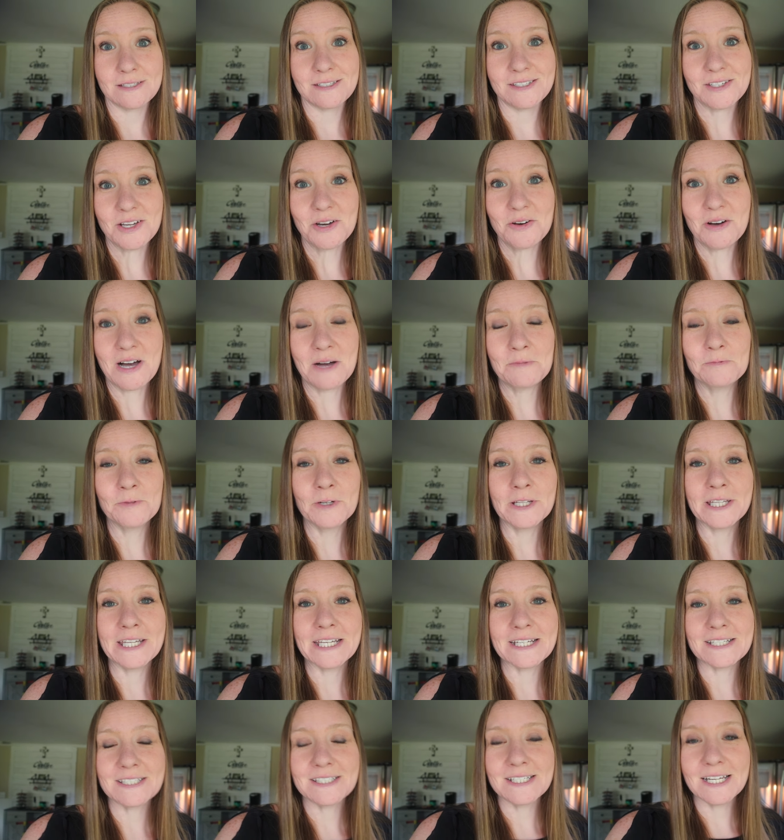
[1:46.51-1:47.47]
So I'm
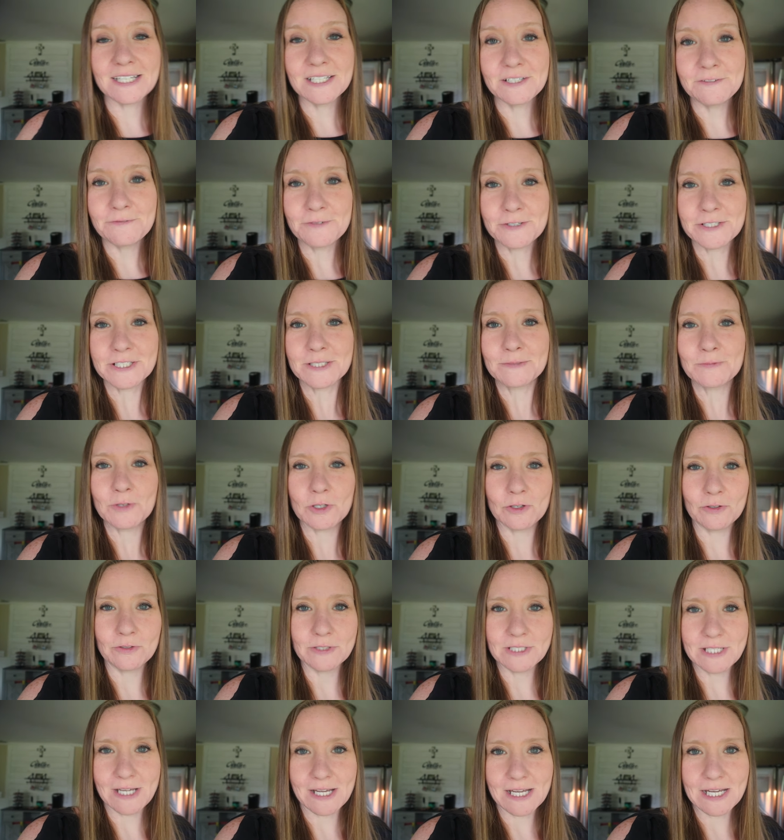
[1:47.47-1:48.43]
really excited for some
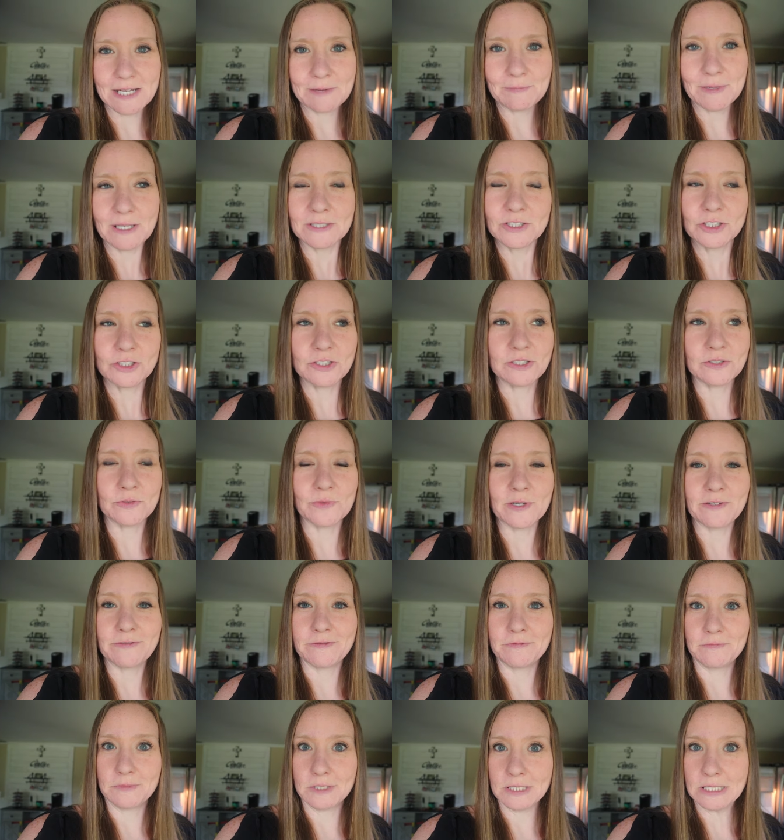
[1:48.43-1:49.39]
girl time, just away
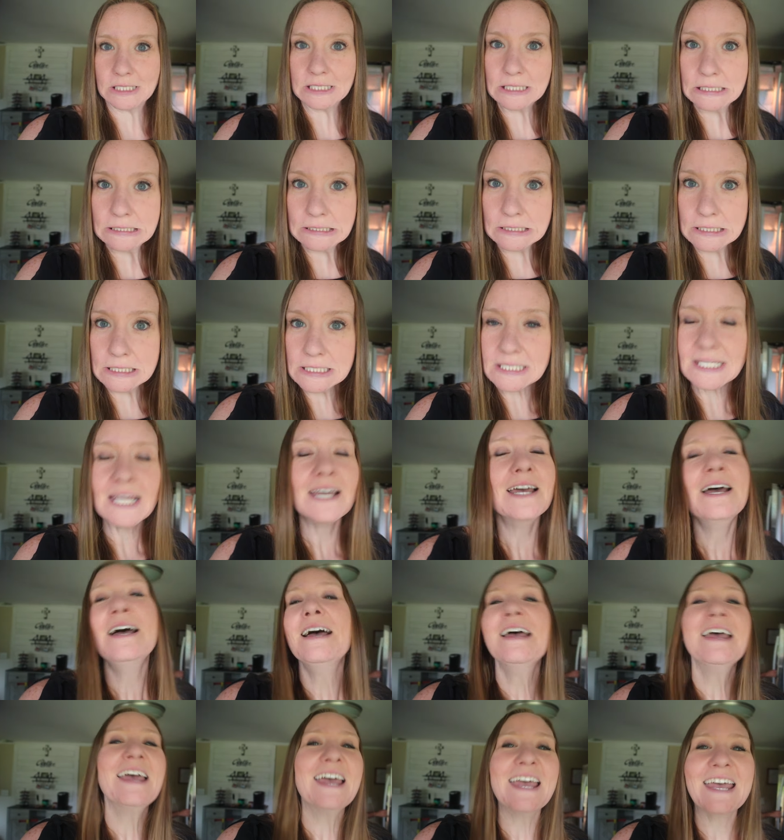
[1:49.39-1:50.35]
from the kids,
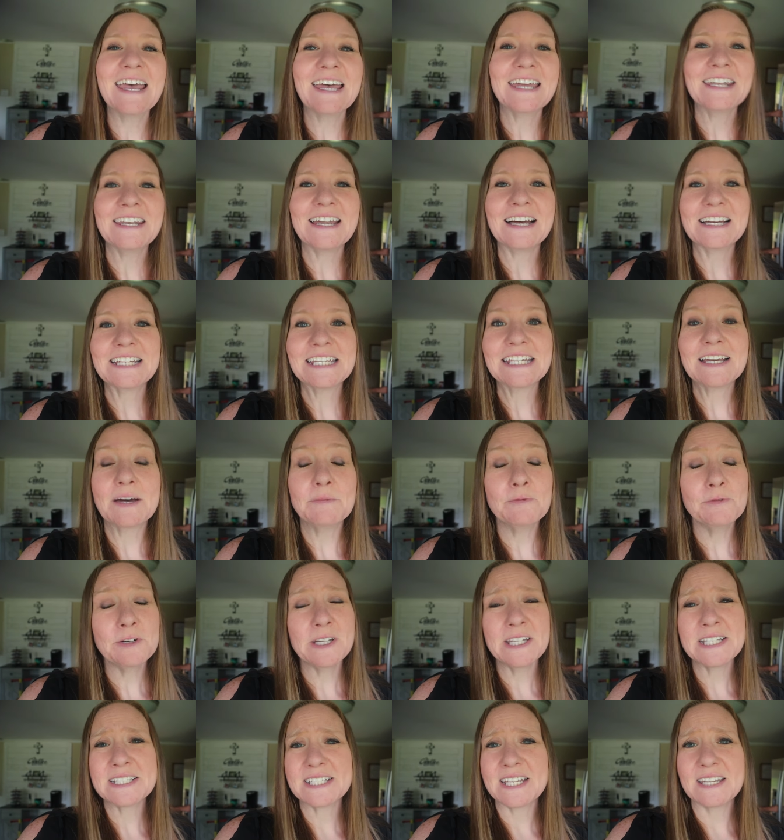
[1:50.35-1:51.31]
and I'm
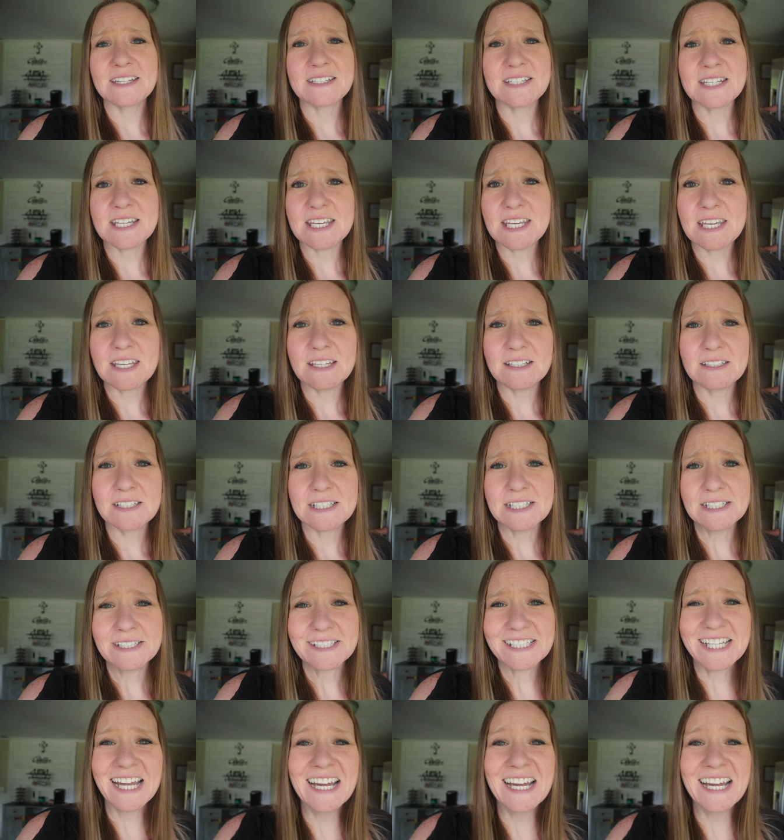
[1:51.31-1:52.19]
really excited to eat because